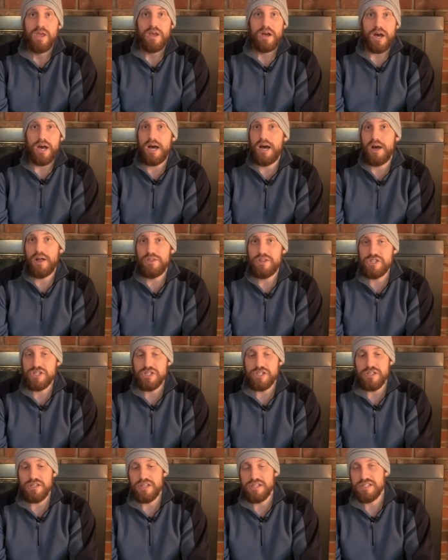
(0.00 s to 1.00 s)
uh, this,
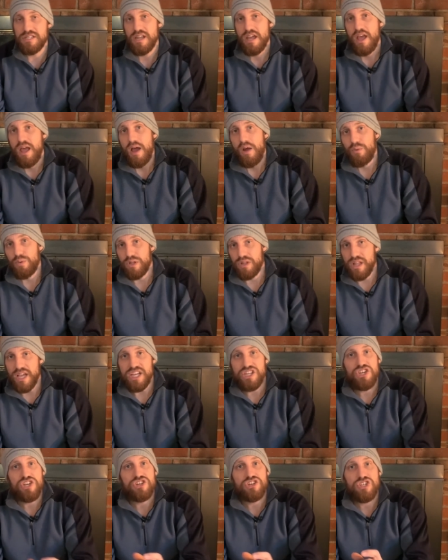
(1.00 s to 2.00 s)
this
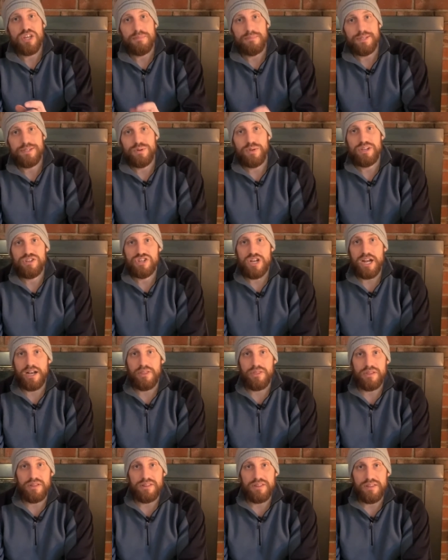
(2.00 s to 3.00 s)
relationship between
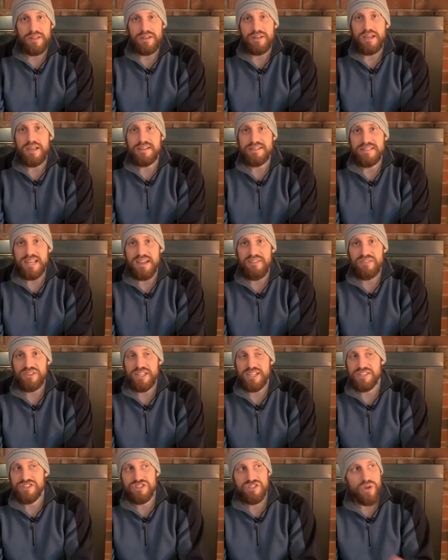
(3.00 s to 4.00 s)
Jonathan and David
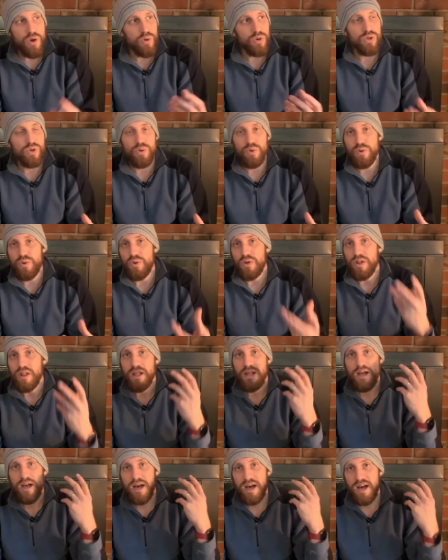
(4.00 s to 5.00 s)
that's so cool.
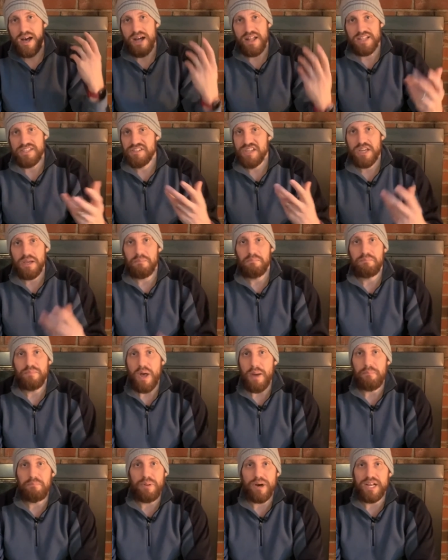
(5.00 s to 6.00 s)
Uh, it's like a,
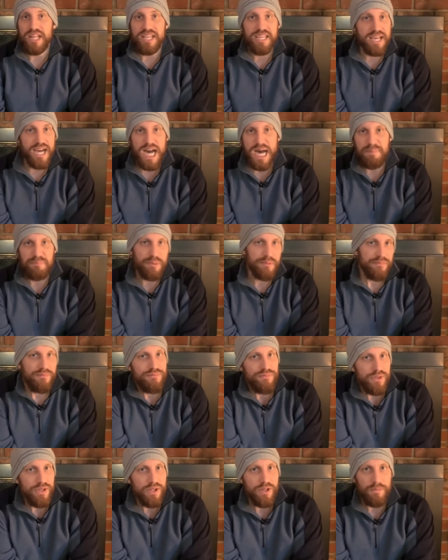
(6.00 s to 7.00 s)
a buddy cop
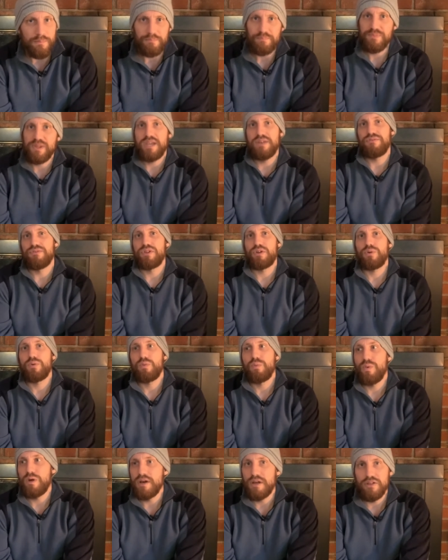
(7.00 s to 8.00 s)
film, if there
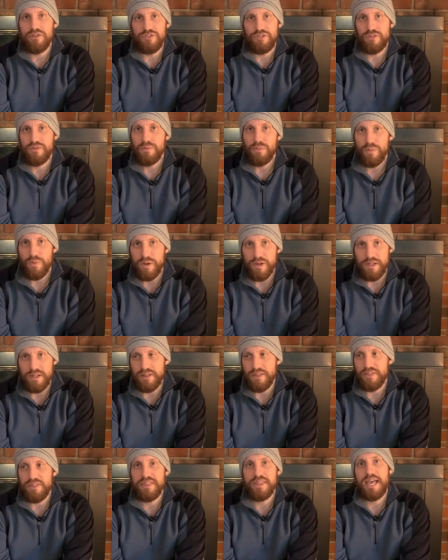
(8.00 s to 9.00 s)
was
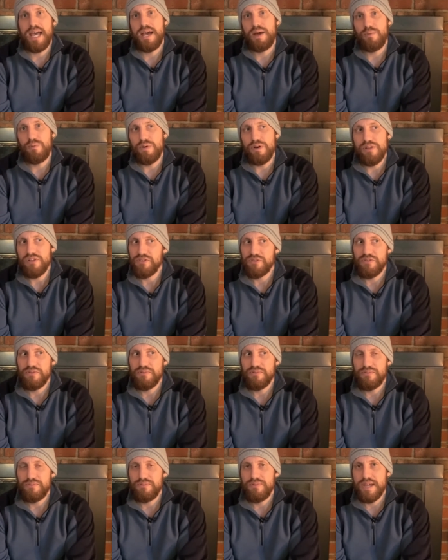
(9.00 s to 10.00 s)
one that was
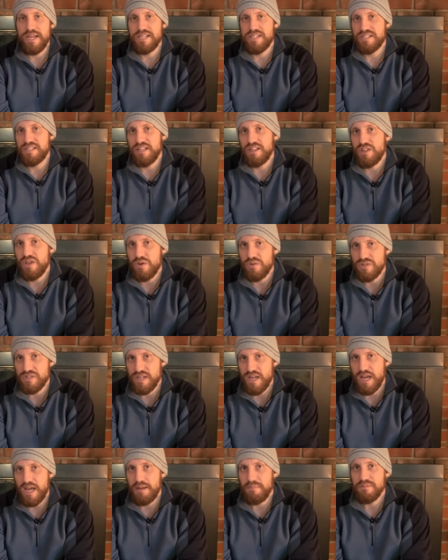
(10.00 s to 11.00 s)
faced in those
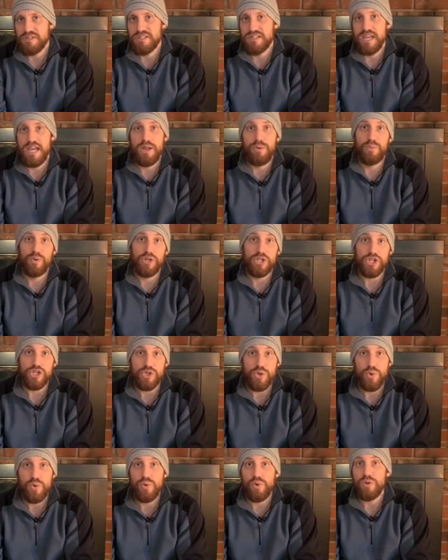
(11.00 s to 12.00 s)
times and really
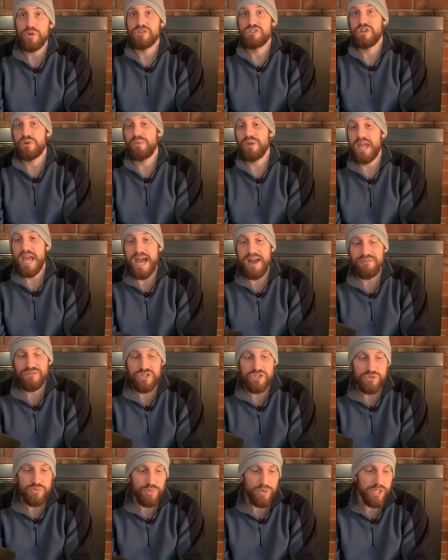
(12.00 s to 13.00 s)
cool. So we have
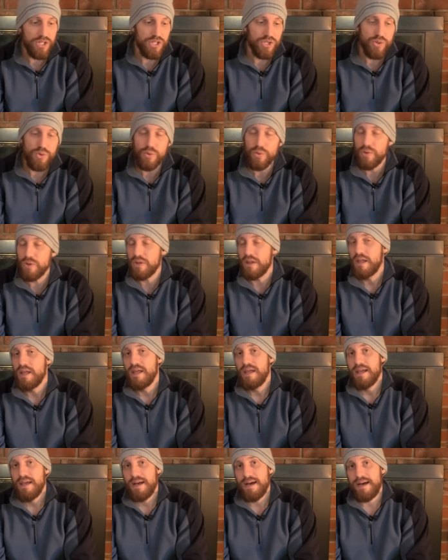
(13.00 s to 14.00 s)
this really cool,
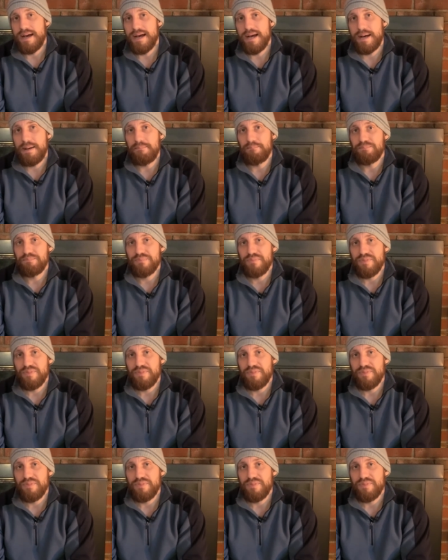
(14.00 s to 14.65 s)
um,